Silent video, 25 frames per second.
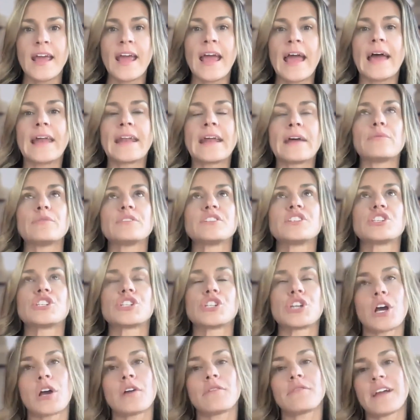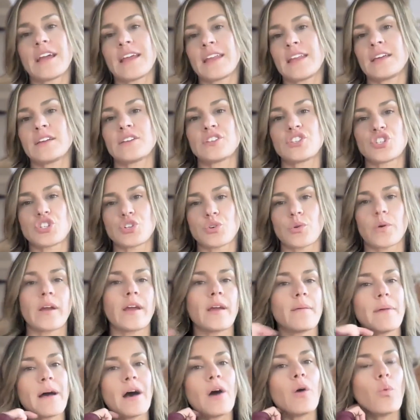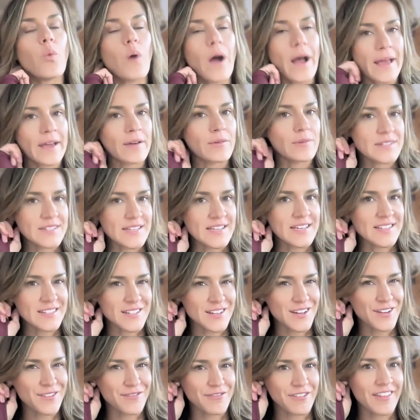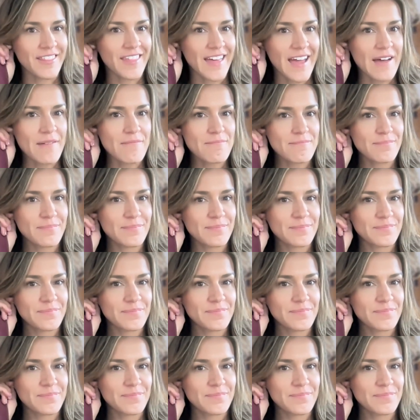and I would start writing a story about why it was easier for them.